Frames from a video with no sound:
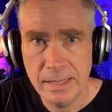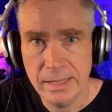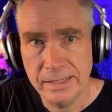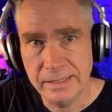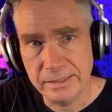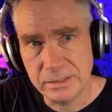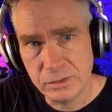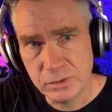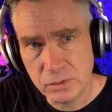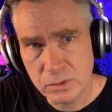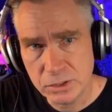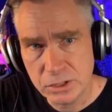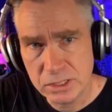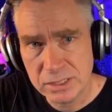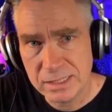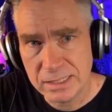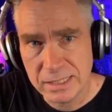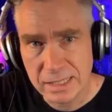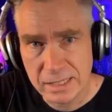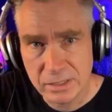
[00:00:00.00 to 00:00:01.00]
It searches
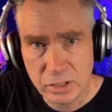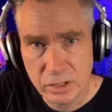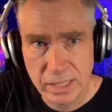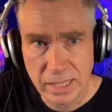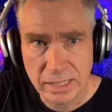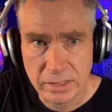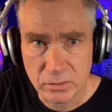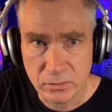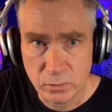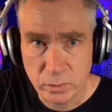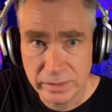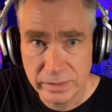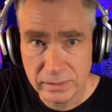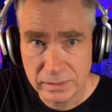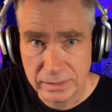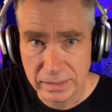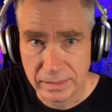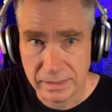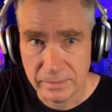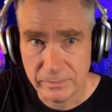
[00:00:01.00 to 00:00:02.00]
the internet in real
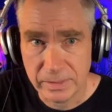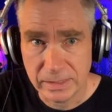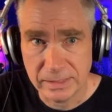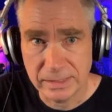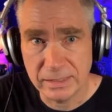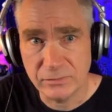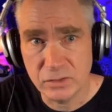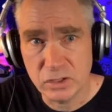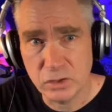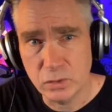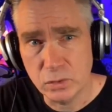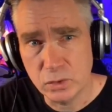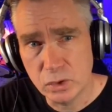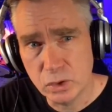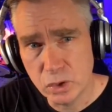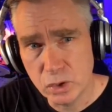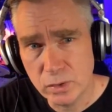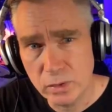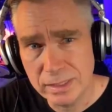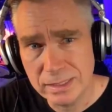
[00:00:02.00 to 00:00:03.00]
time and gives you
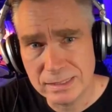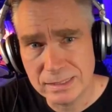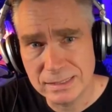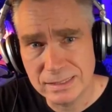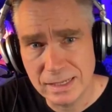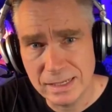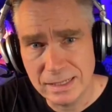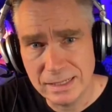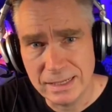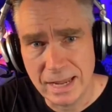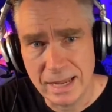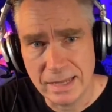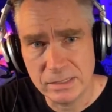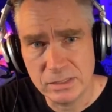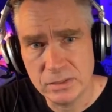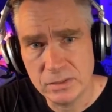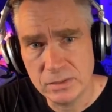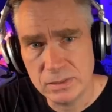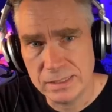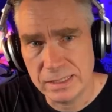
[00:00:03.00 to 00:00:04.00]
current cited
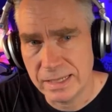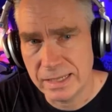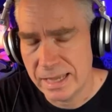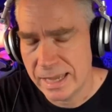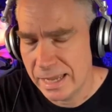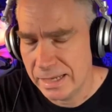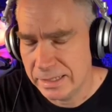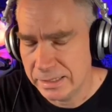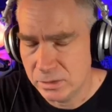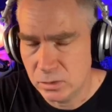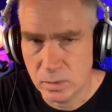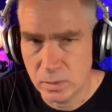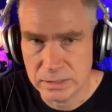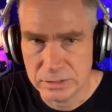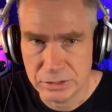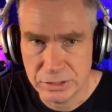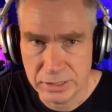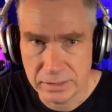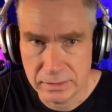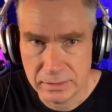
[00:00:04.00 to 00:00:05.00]
answers to any
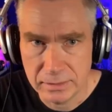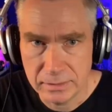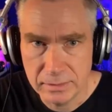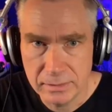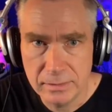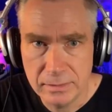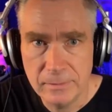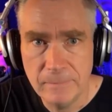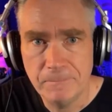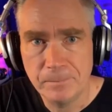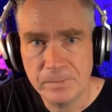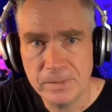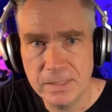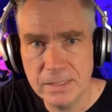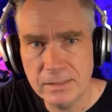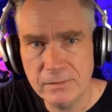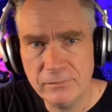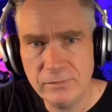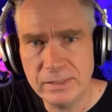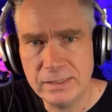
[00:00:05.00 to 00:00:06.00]
question.
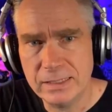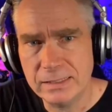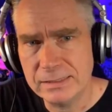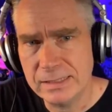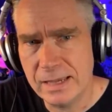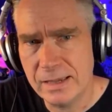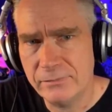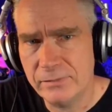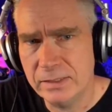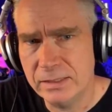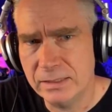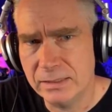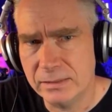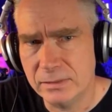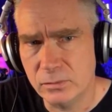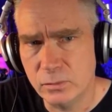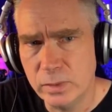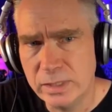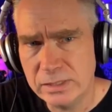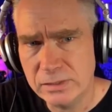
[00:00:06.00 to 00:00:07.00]
Think of it as having a
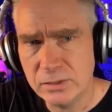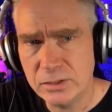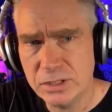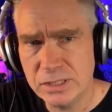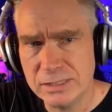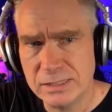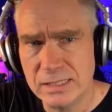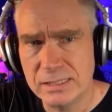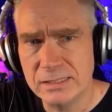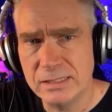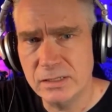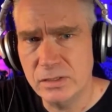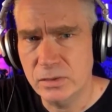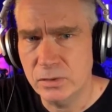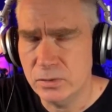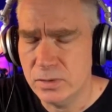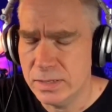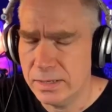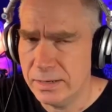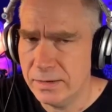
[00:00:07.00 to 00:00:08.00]
research assistant who
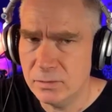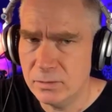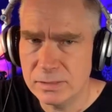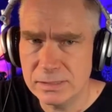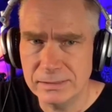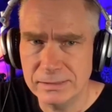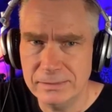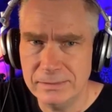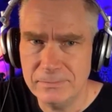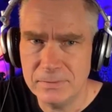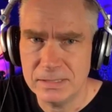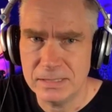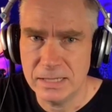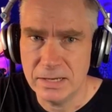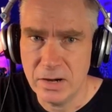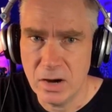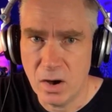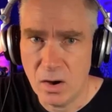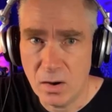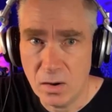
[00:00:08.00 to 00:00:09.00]
never sleeps and
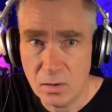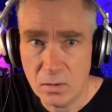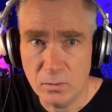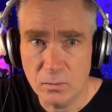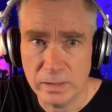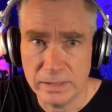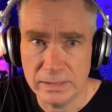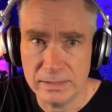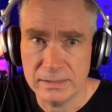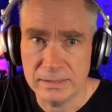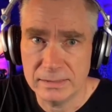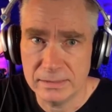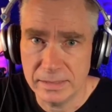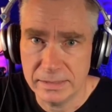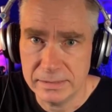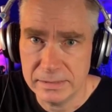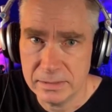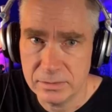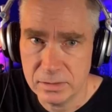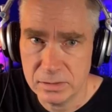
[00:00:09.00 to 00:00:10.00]
always
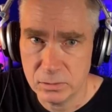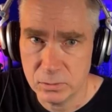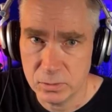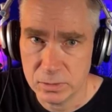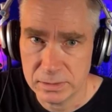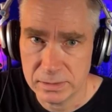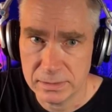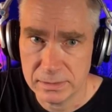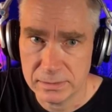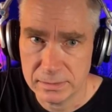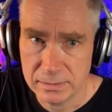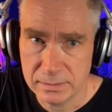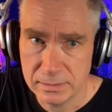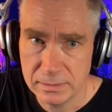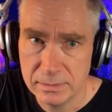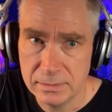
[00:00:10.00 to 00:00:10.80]
cites their sources.